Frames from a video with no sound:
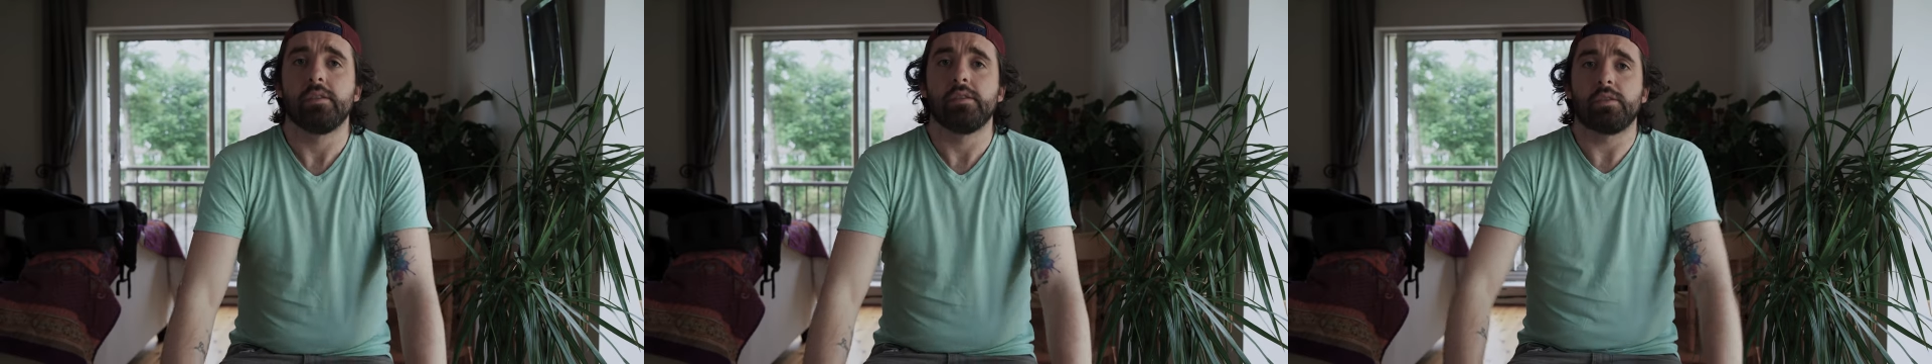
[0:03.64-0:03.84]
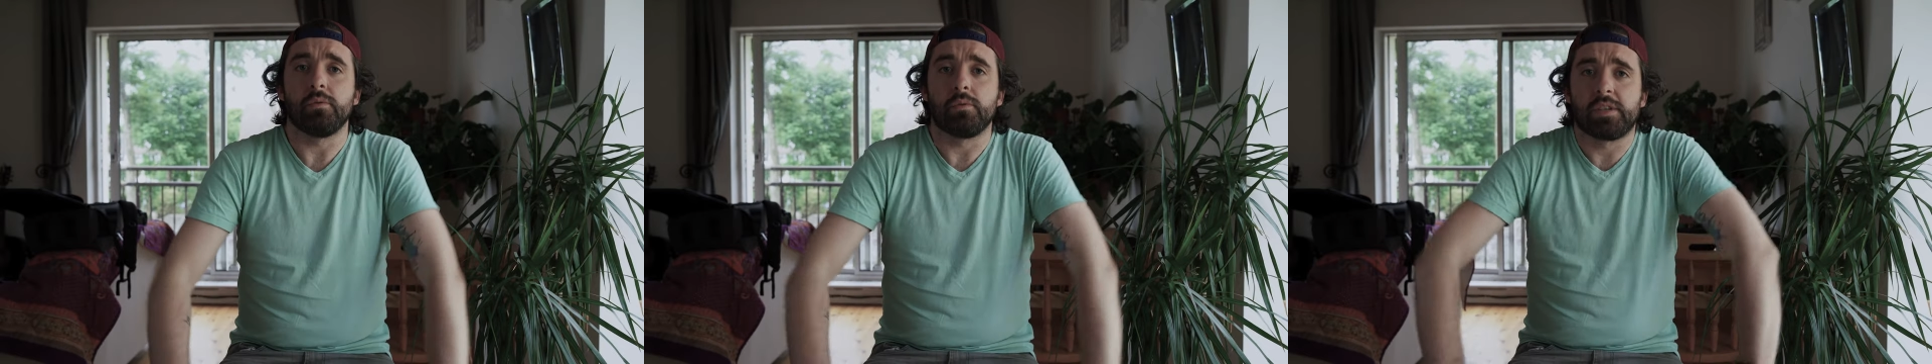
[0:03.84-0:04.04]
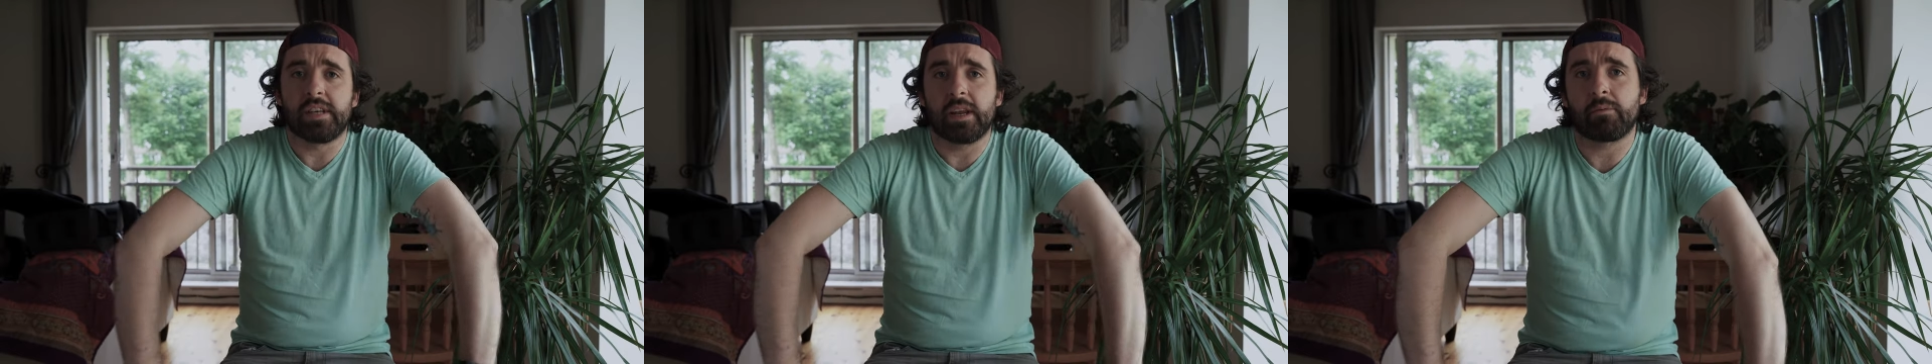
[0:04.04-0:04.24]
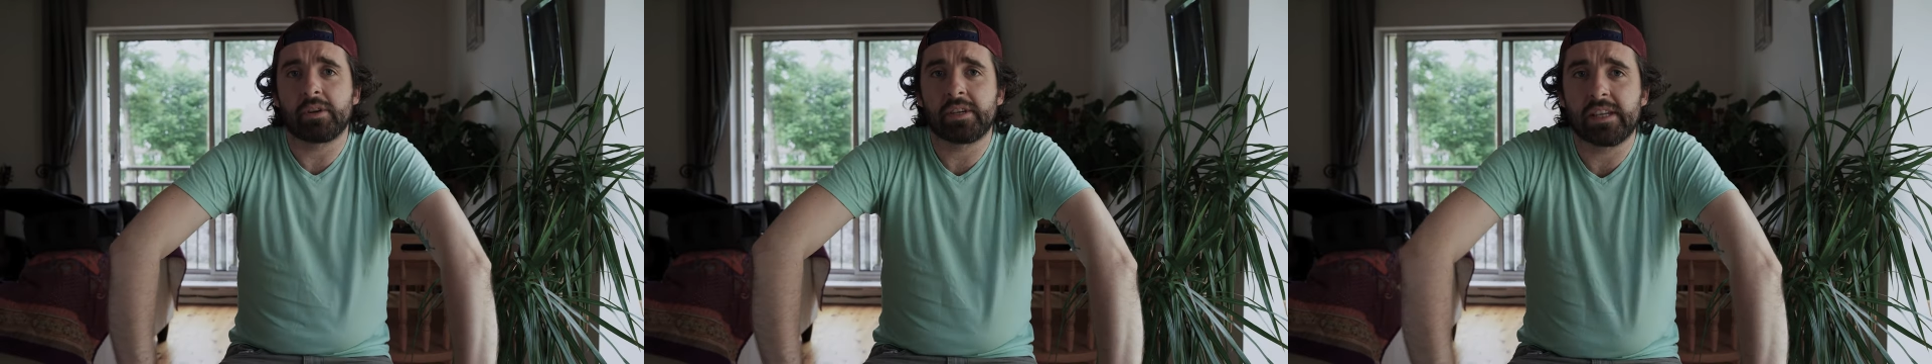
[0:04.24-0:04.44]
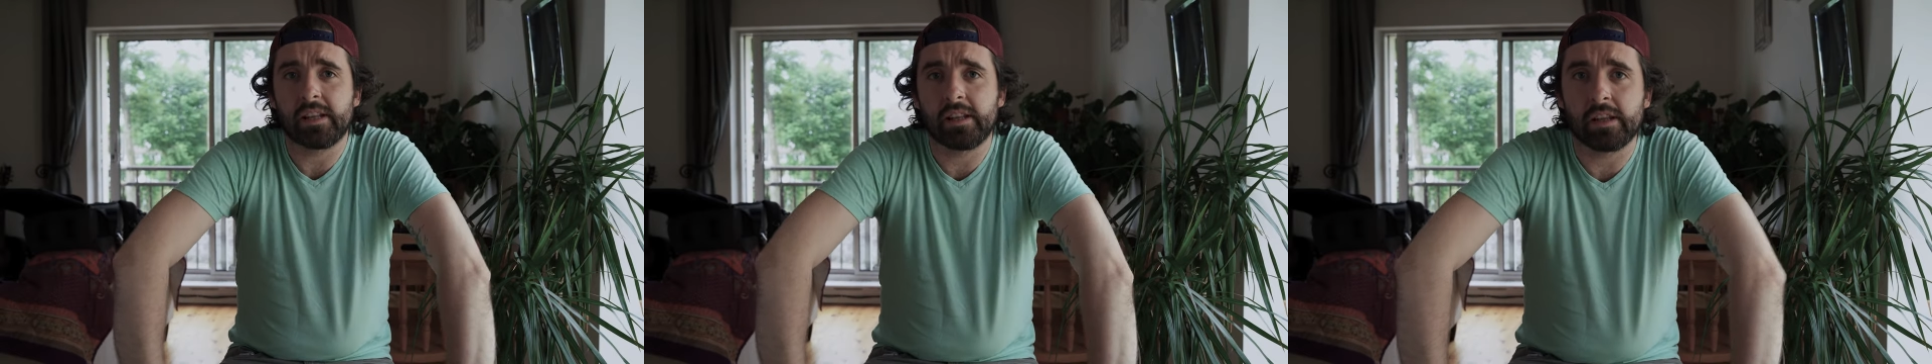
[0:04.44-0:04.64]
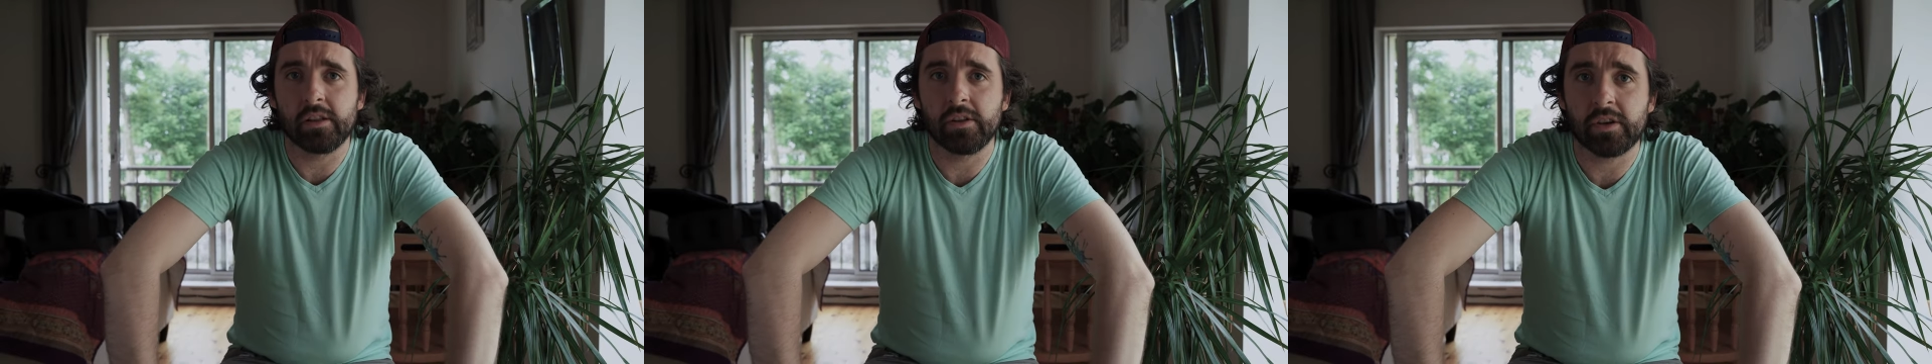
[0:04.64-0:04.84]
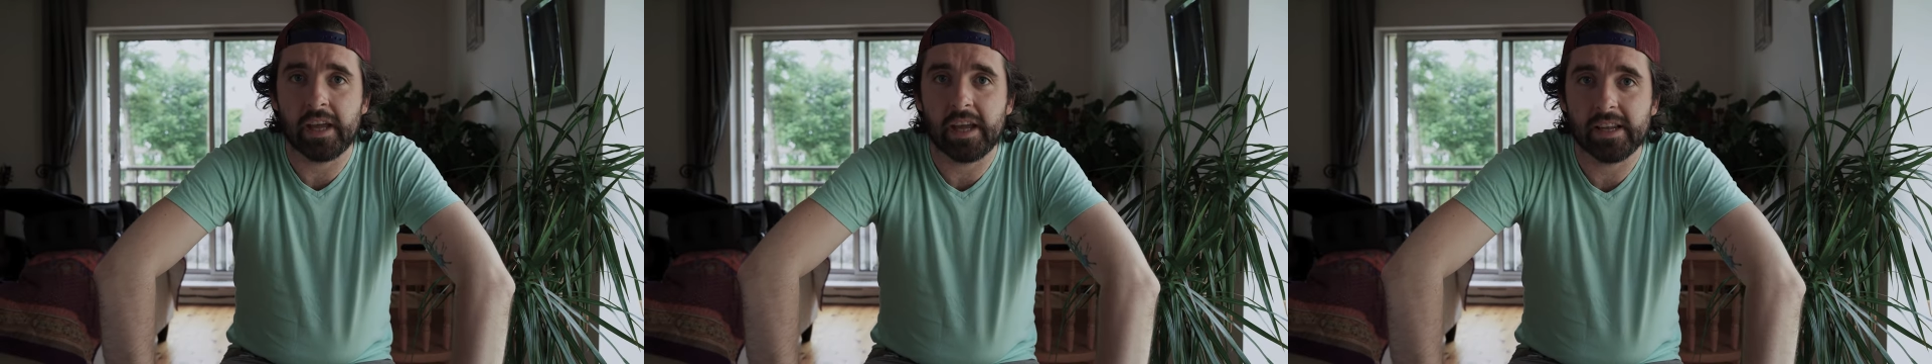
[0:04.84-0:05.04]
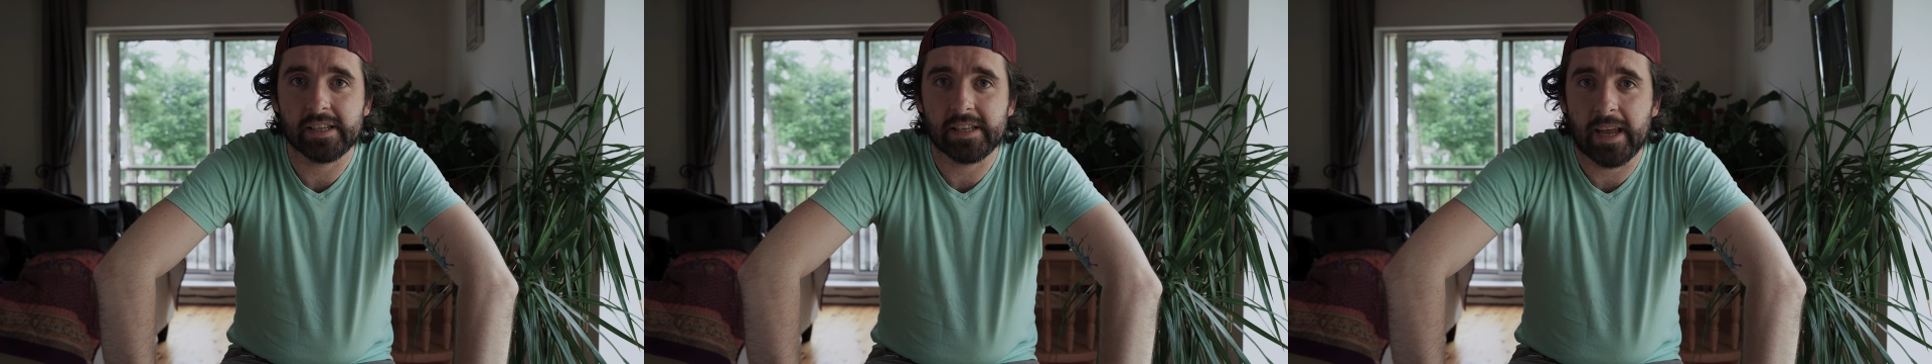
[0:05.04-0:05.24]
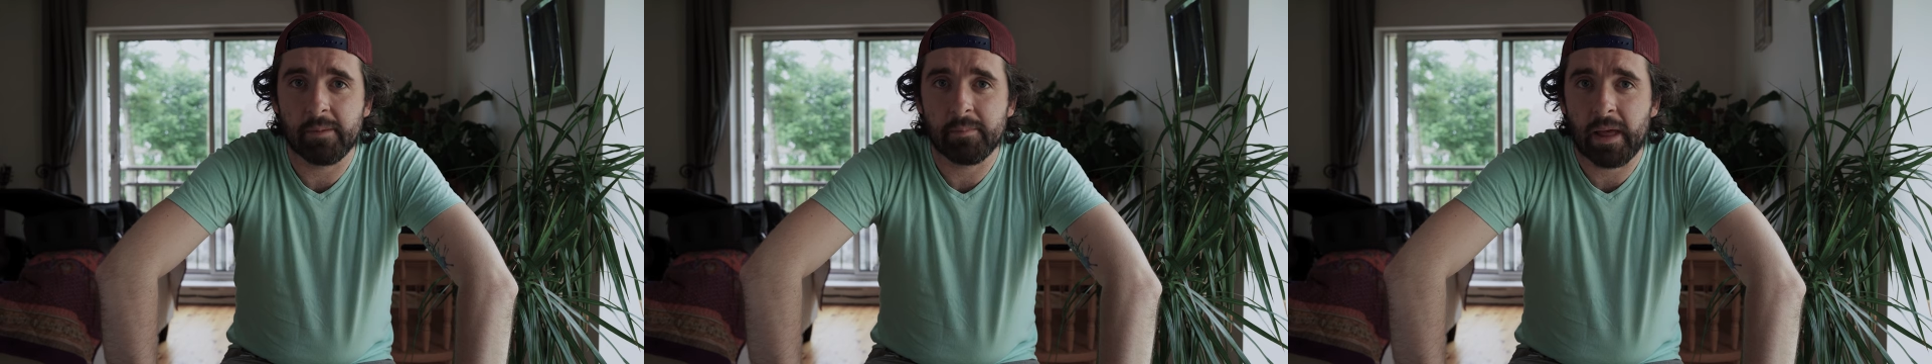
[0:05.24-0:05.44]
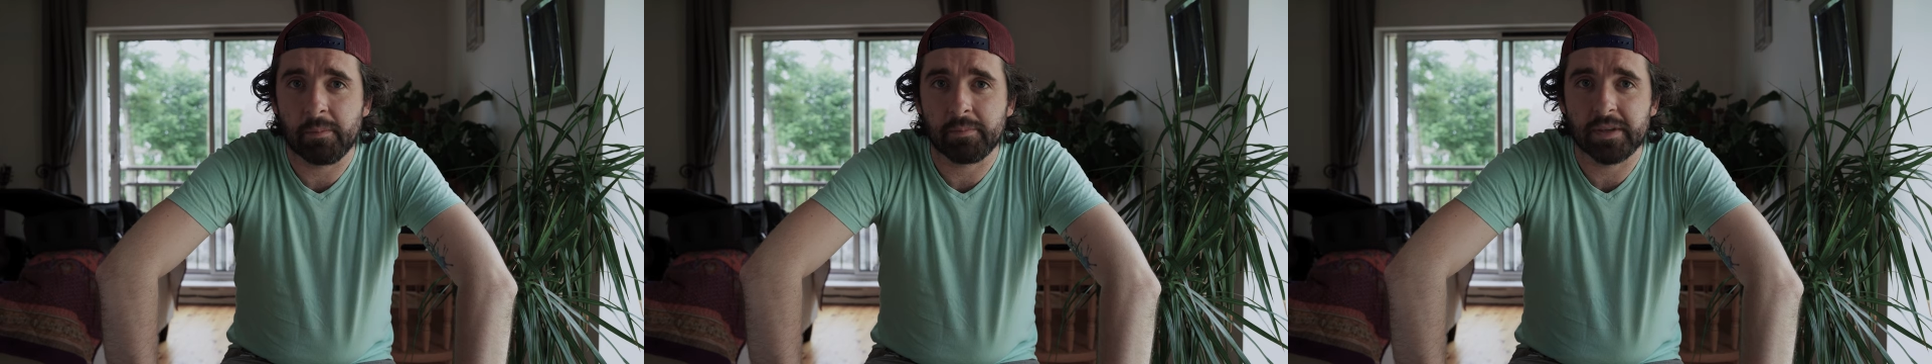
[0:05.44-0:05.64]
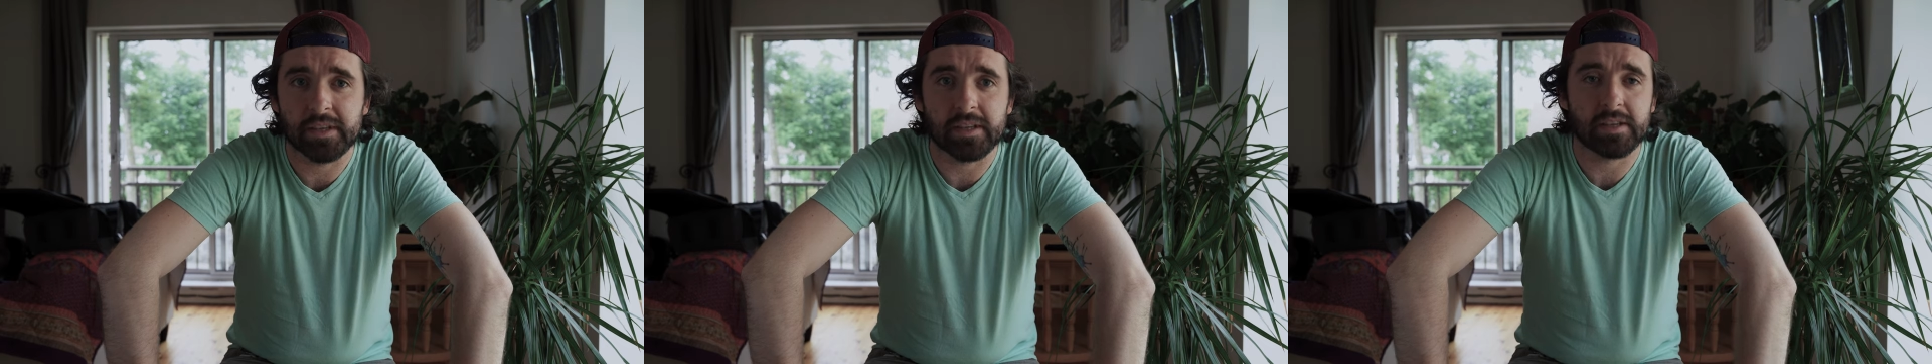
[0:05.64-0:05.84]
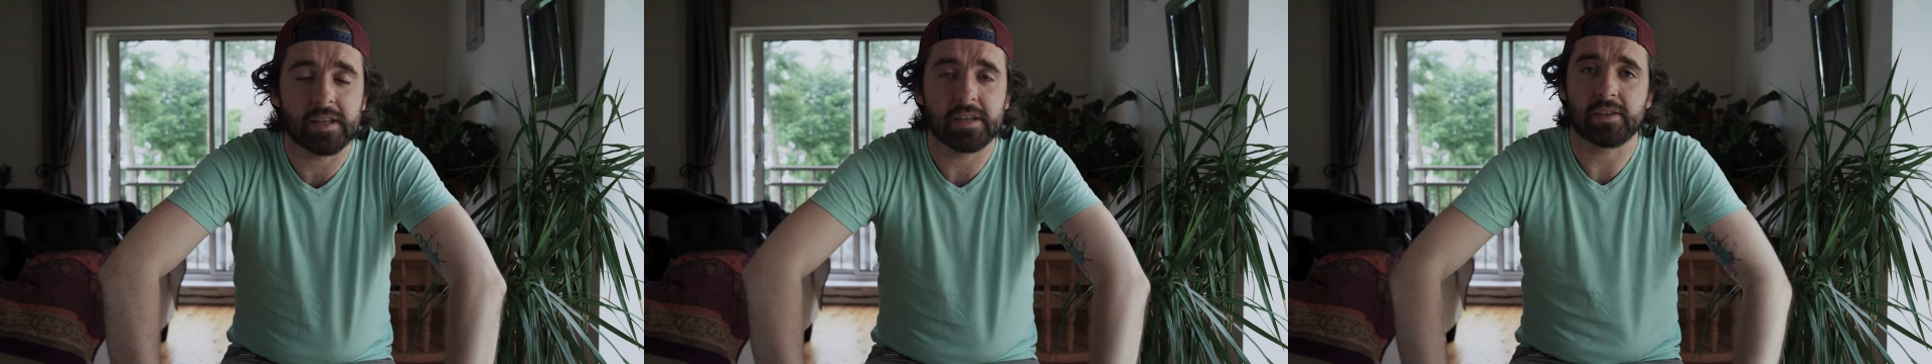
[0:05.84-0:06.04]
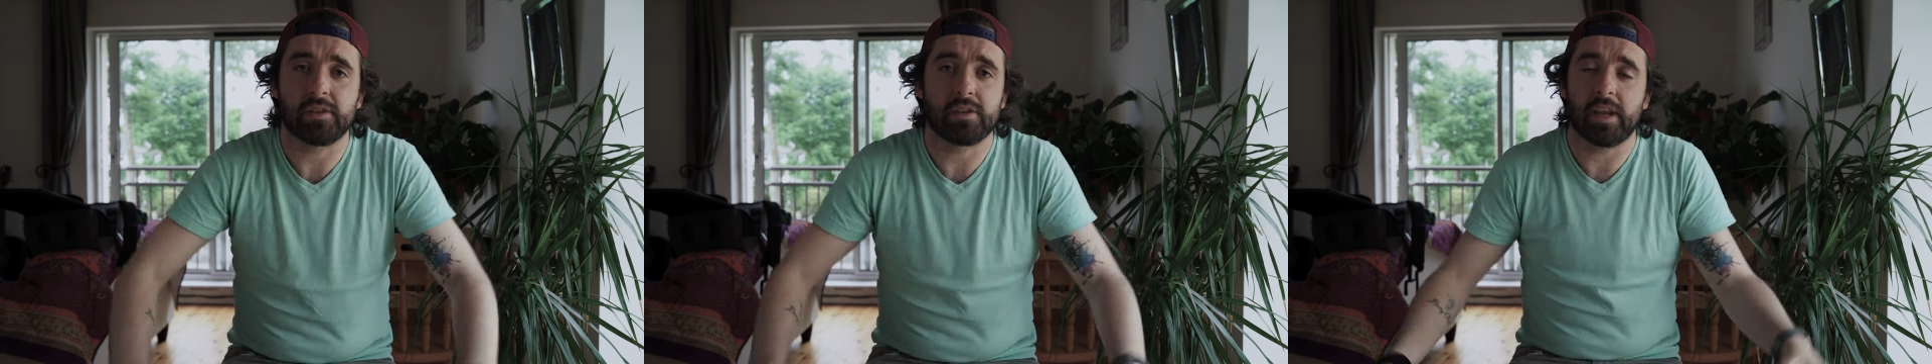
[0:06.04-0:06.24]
So today we're going to take a little look at time-lapses and